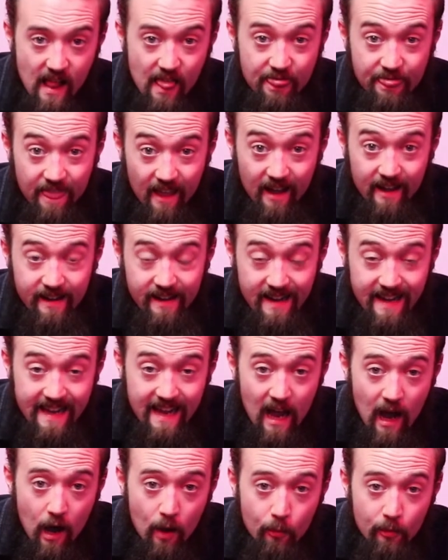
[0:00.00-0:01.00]

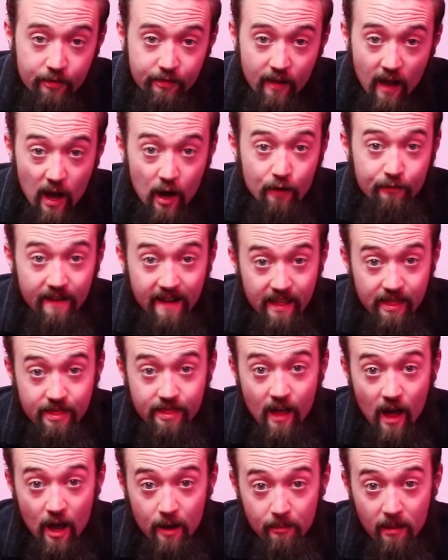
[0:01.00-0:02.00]
Thirdly, I would turn off any
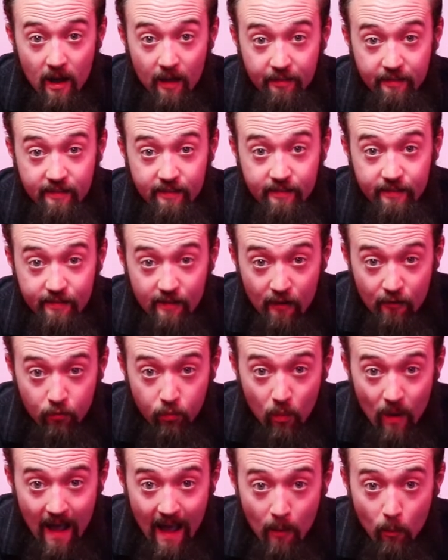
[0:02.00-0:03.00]
third-party
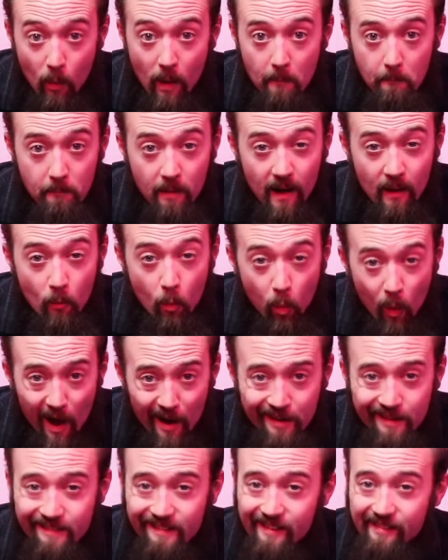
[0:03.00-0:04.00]
software one by
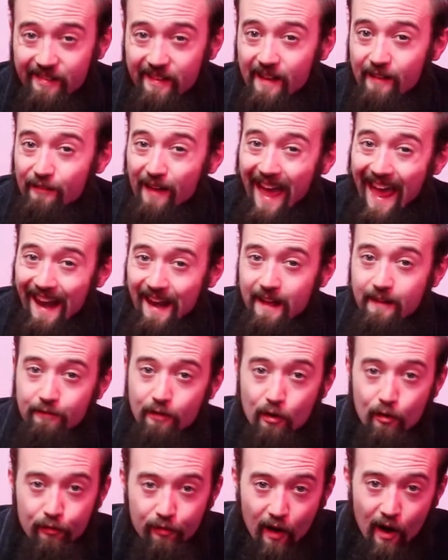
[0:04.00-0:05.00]
one to see if any of
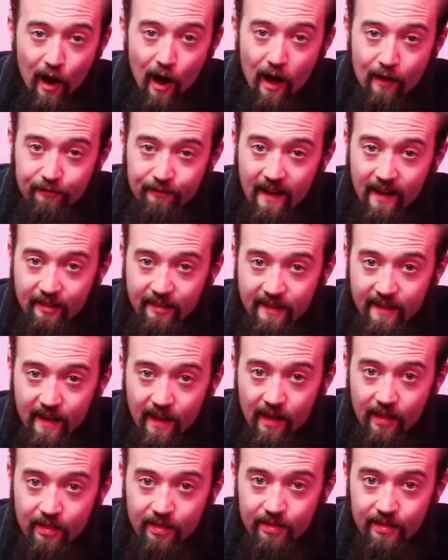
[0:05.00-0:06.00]
those are
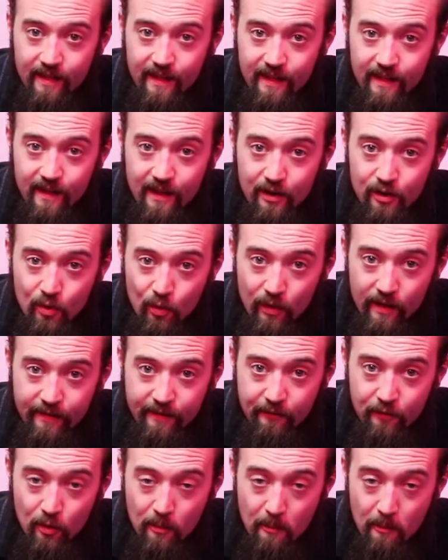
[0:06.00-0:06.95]
affecting the noise of your